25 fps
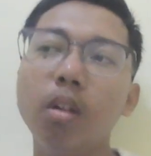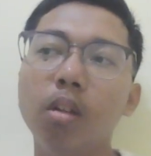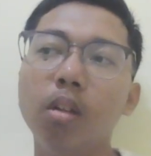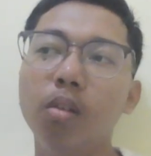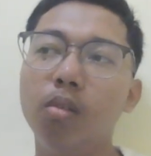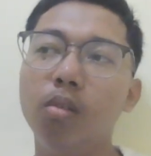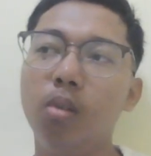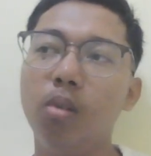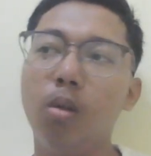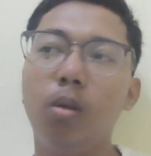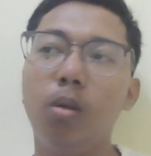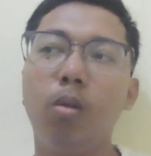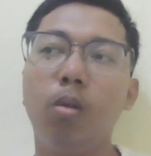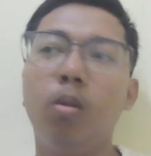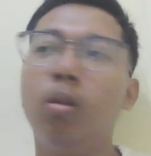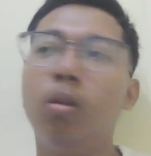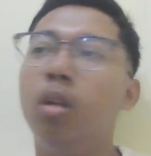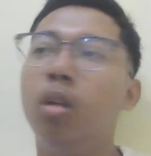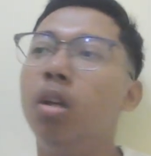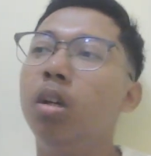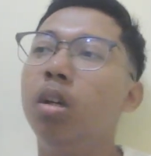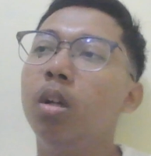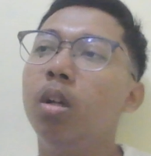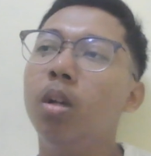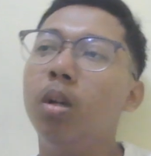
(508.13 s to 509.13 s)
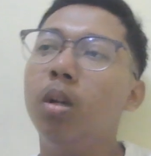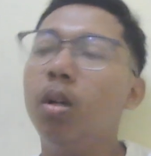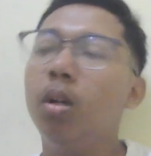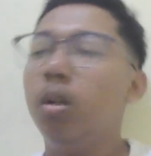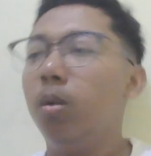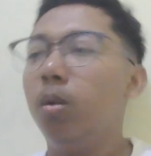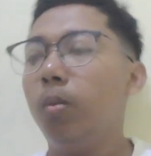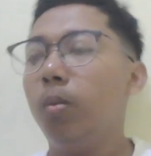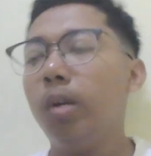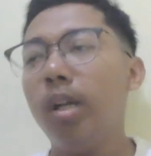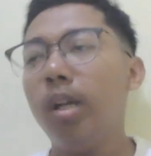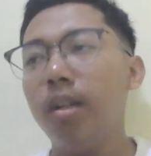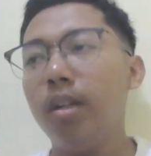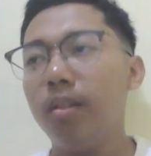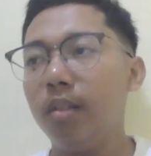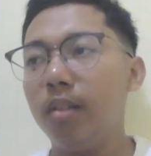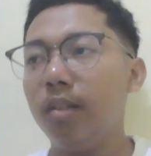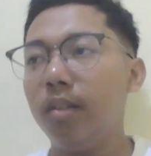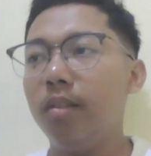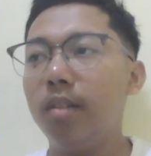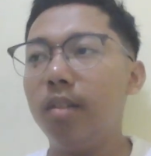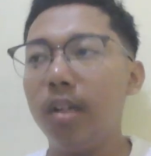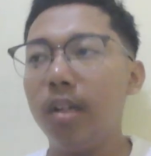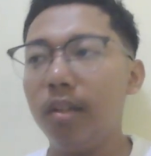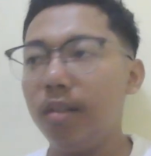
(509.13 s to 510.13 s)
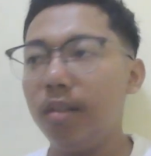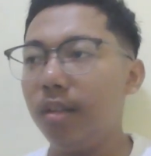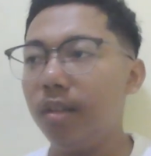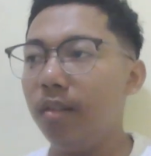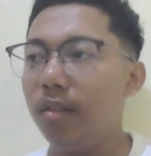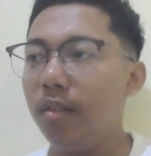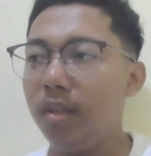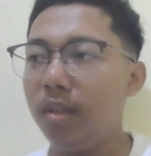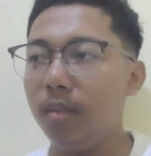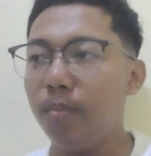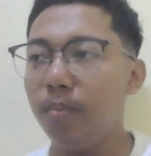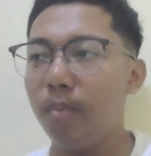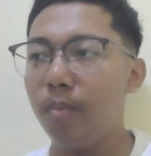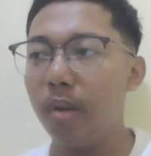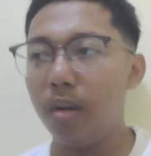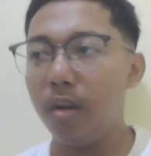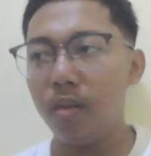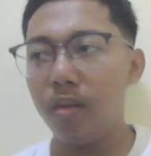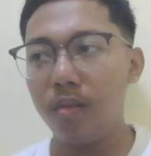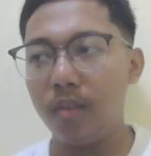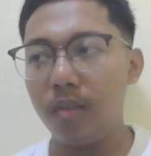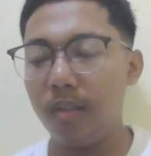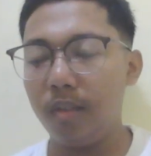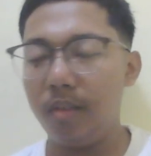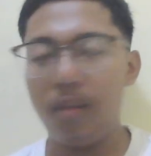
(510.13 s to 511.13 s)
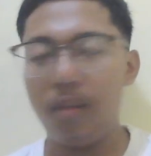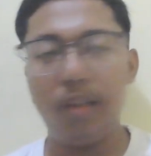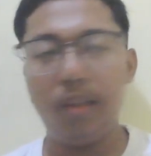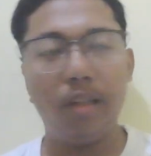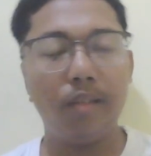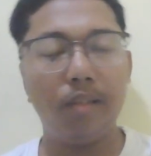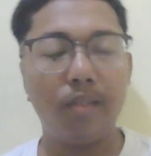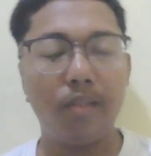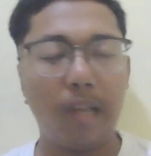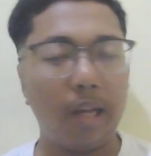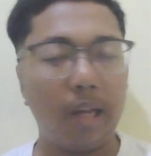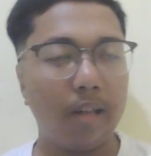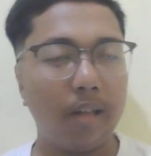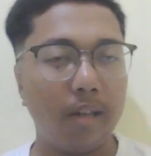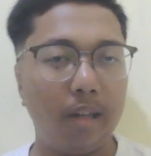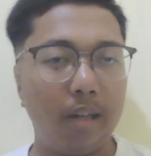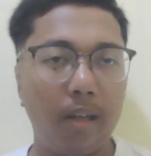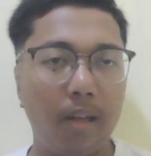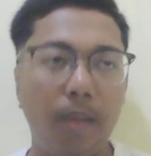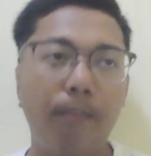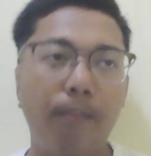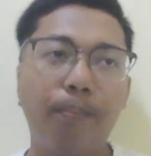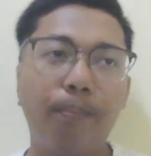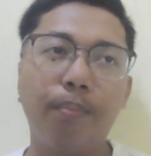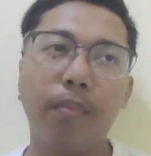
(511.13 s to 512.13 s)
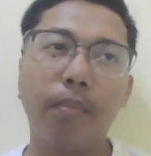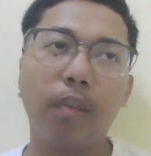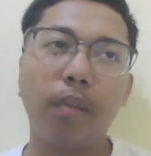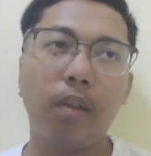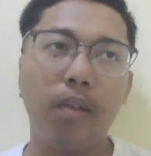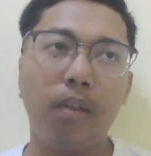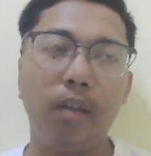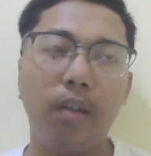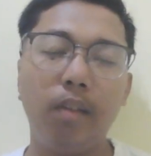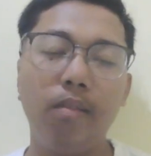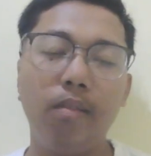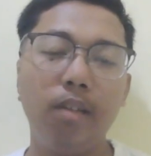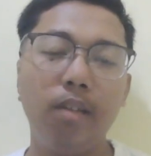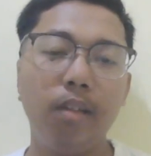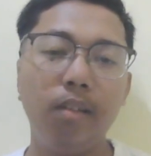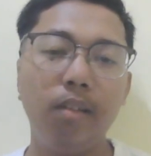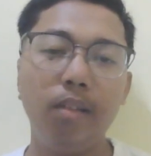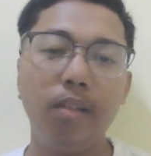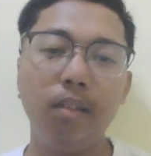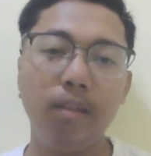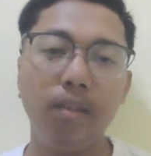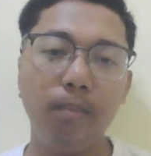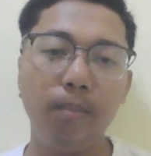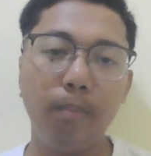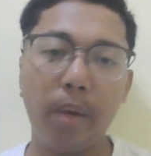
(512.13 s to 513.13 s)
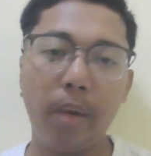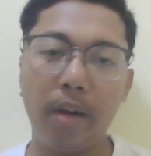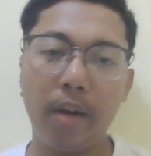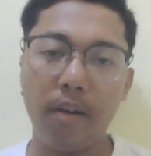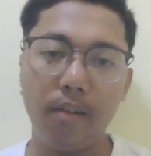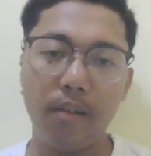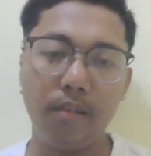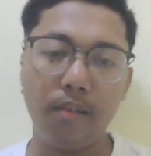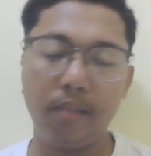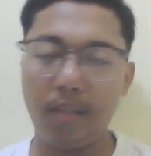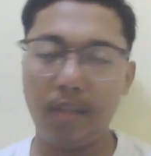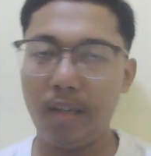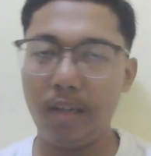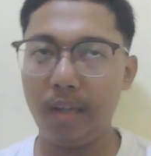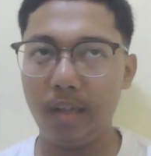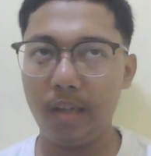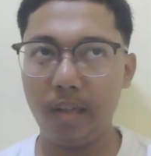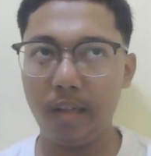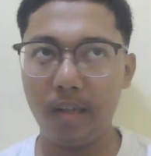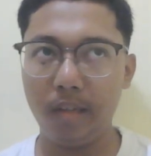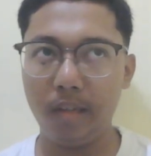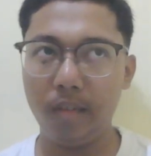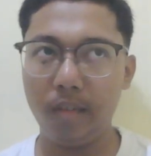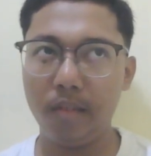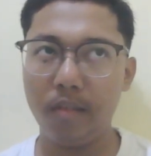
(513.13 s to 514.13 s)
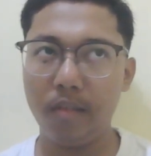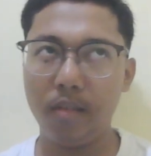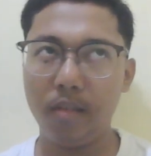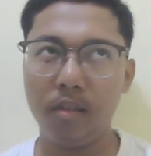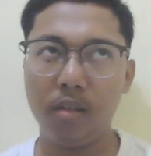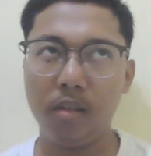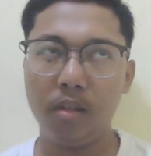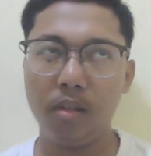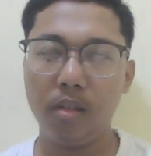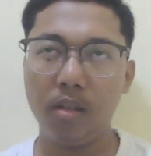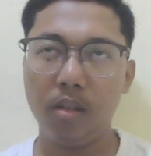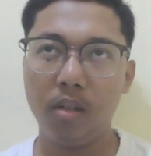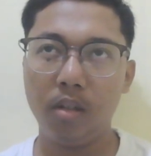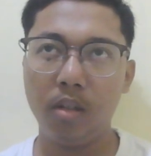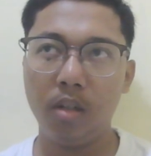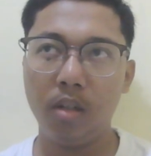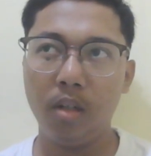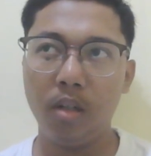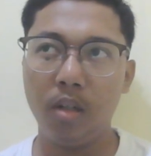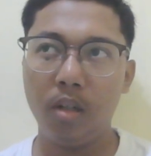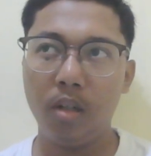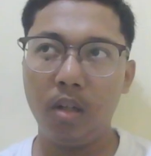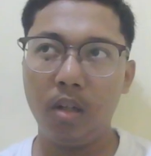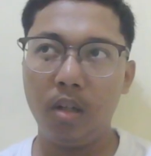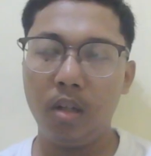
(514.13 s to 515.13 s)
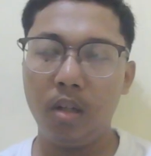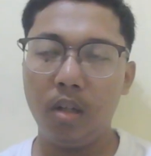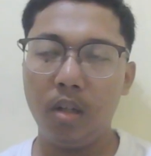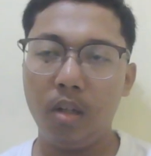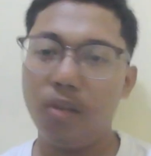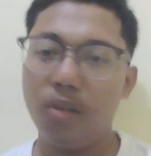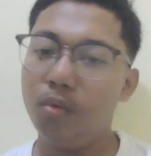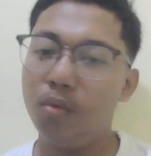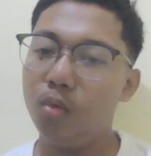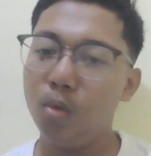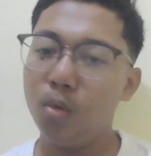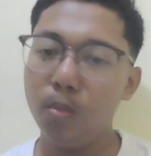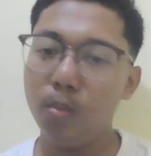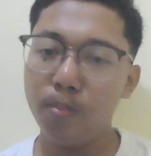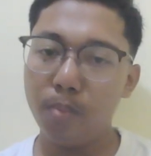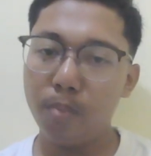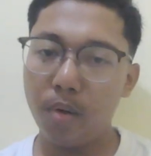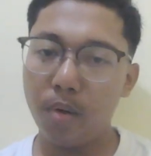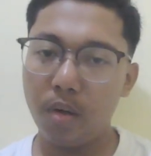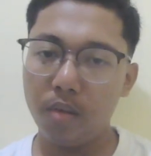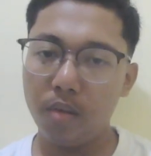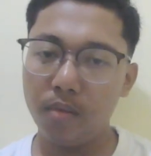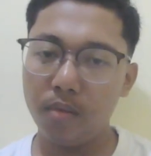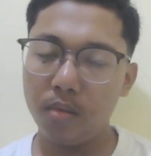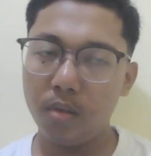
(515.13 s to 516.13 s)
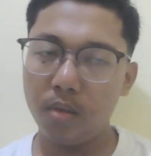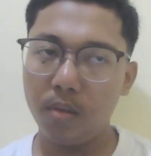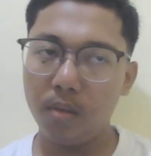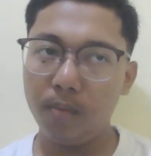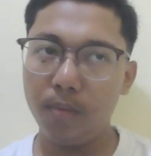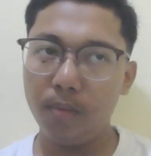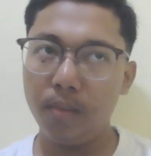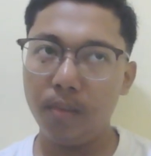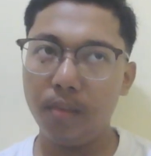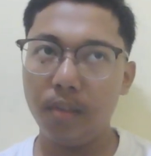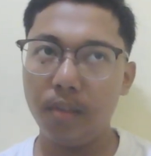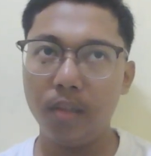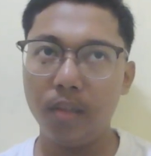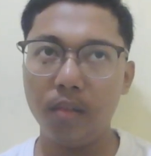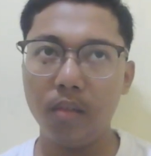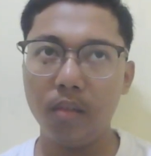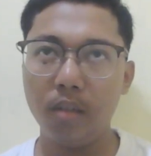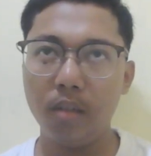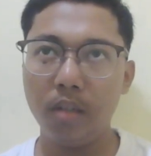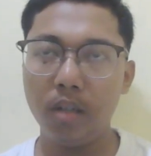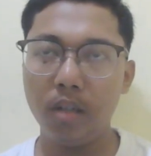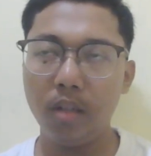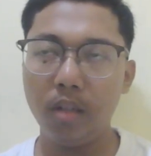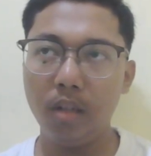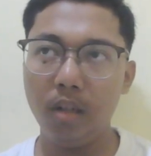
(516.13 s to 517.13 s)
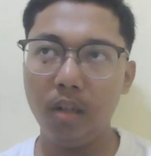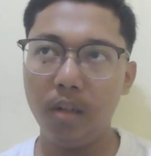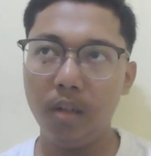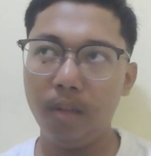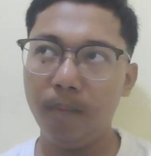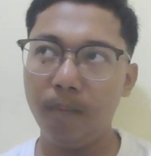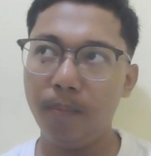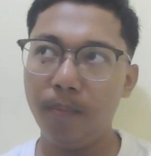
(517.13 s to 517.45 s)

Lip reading: So what is adjacency pairs exactly? Adjacency pairs is a two parts conversational